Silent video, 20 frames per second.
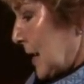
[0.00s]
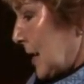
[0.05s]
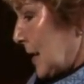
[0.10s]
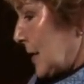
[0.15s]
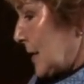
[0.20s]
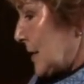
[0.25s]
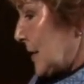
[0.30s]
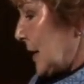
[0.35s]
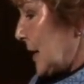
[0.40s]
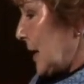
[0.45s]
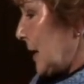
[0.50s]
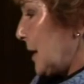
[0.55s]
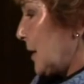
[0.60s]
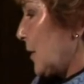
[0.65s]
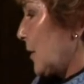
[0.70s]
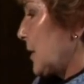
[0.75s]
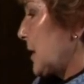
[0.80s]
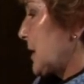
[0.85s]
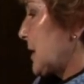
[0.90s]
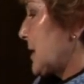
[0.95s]
you see he
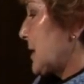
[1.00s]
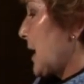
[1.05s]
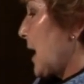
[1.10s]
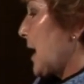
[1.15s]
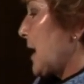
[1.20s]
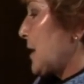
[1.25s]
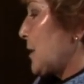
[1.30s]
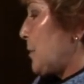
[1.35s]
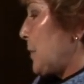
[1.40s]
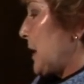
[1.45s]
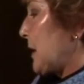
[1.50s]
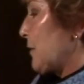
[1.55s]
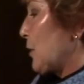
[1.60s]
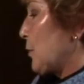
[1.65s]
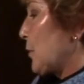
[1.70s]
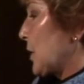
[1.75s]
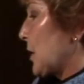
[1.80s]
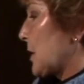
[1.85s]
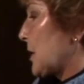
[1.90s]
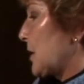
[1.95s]
always signed
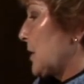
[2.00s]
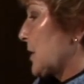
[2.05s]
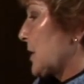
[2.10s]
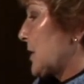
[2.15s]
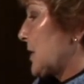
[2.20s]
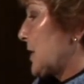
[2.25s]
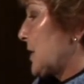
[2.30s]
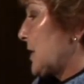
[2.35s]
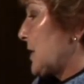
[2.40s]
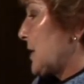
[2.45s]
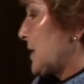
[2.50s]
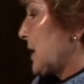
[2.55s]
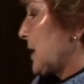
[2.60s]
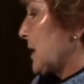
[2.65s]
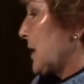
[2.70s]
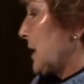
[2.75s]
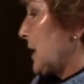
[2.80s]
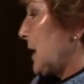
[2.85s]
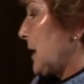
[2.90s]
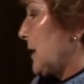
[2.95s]
Beaverbrook, yours sincerely.